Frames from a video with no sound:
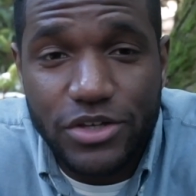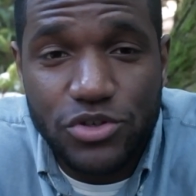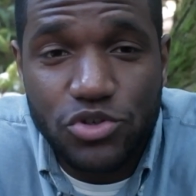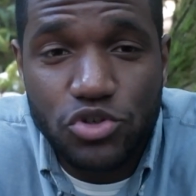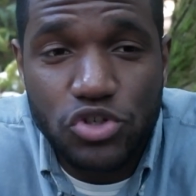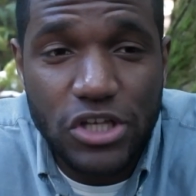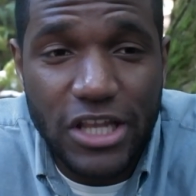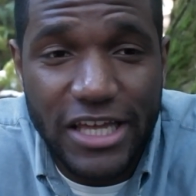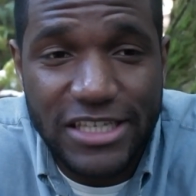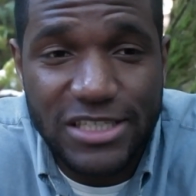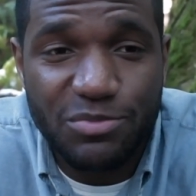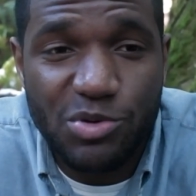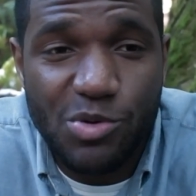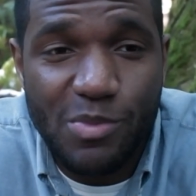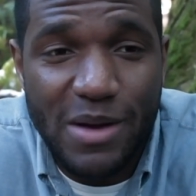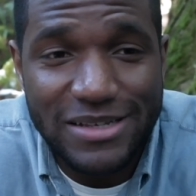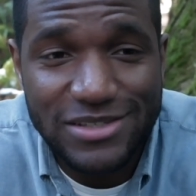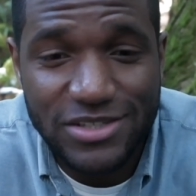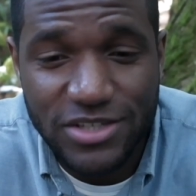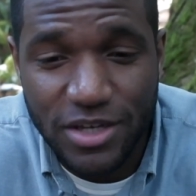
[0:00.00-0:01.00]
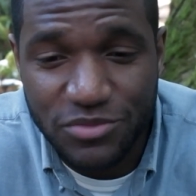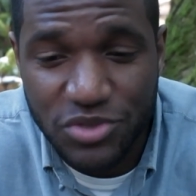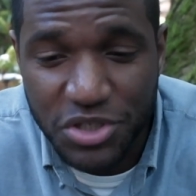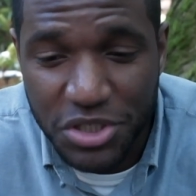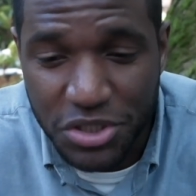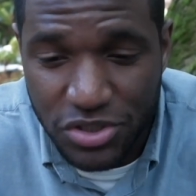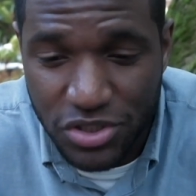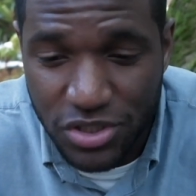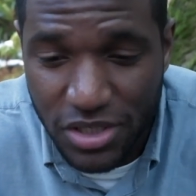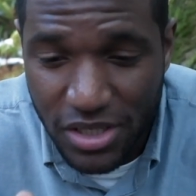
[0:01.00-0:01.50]
I usually like to put my
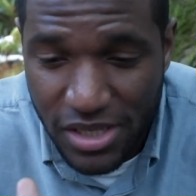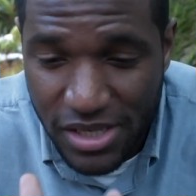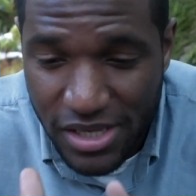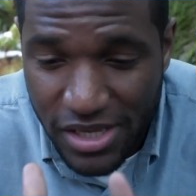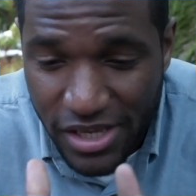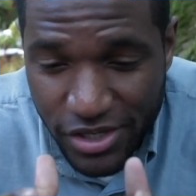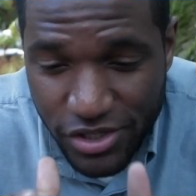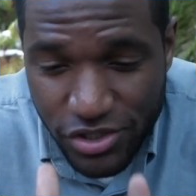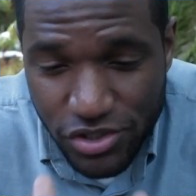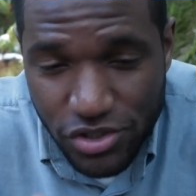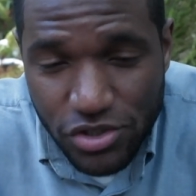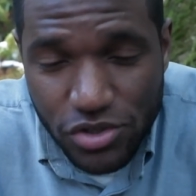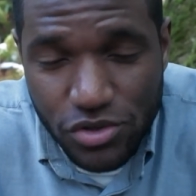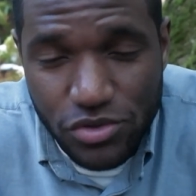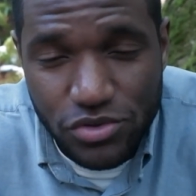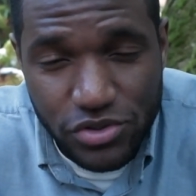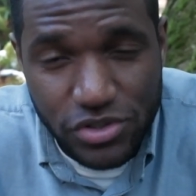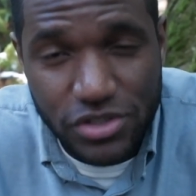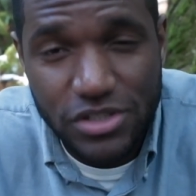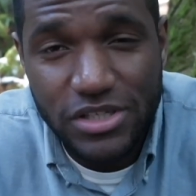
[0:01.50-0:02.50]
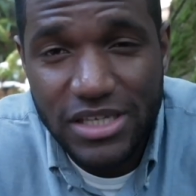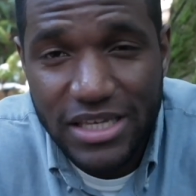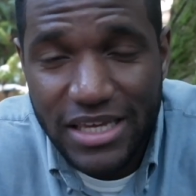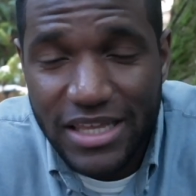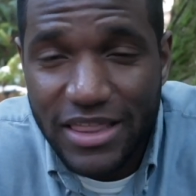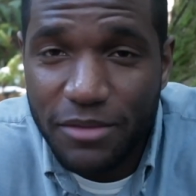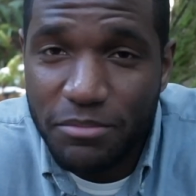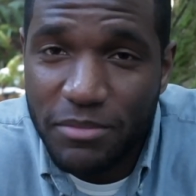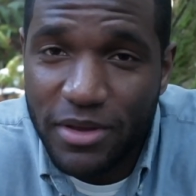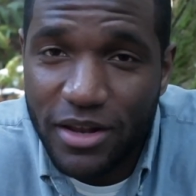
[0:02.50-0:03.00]
subject usually
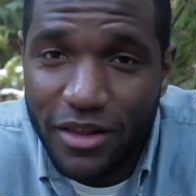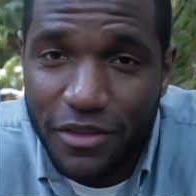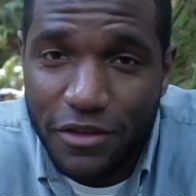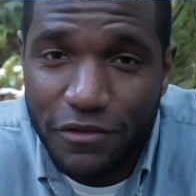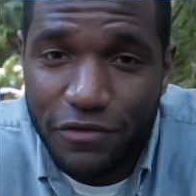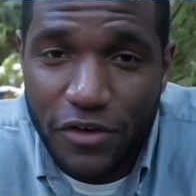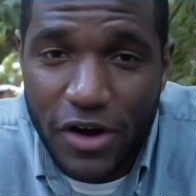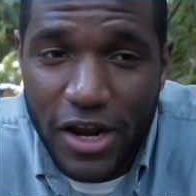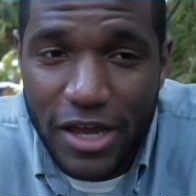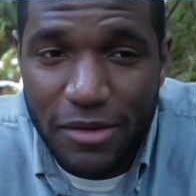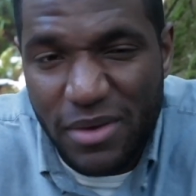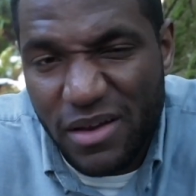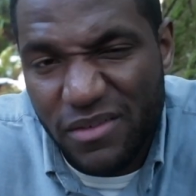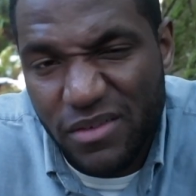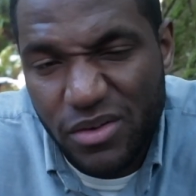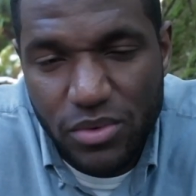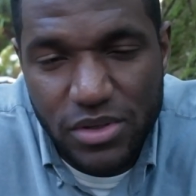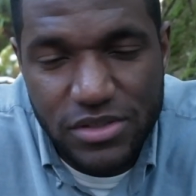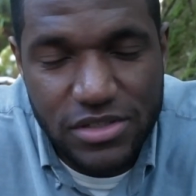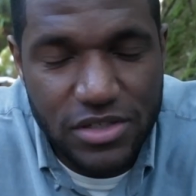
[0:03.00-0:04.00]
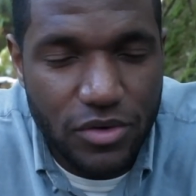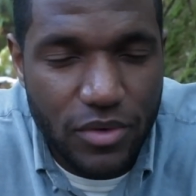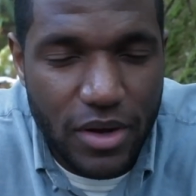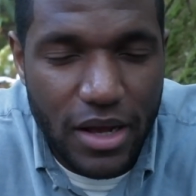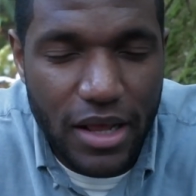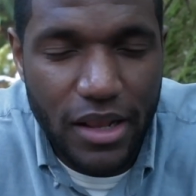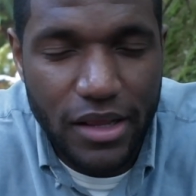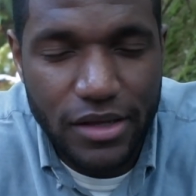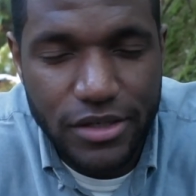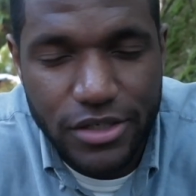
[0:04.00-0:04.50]
in the middle of the frame. Every once in a
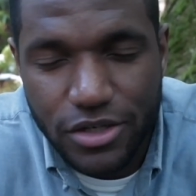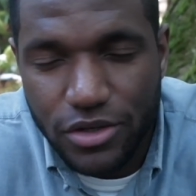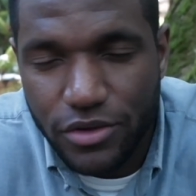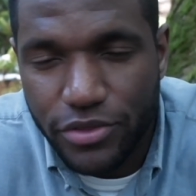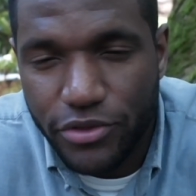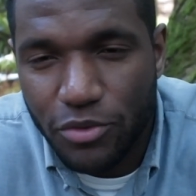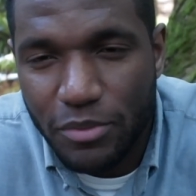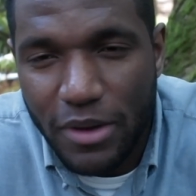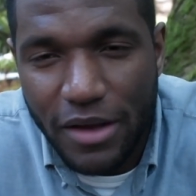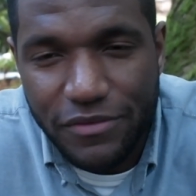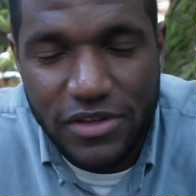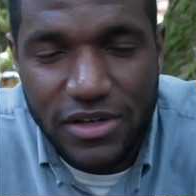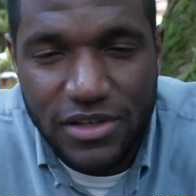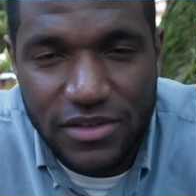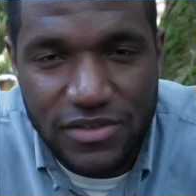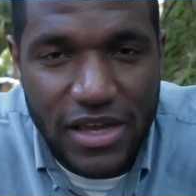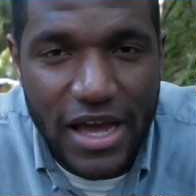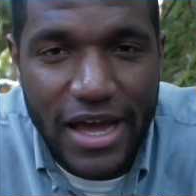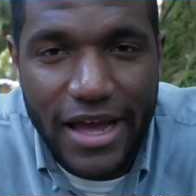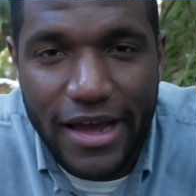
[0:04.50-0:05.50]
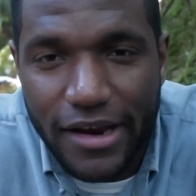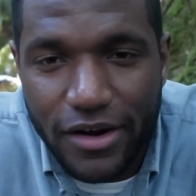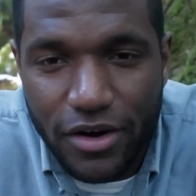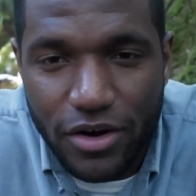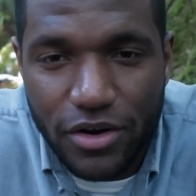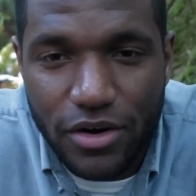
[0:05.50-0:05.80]
while, I'll, you know, throw them off to the side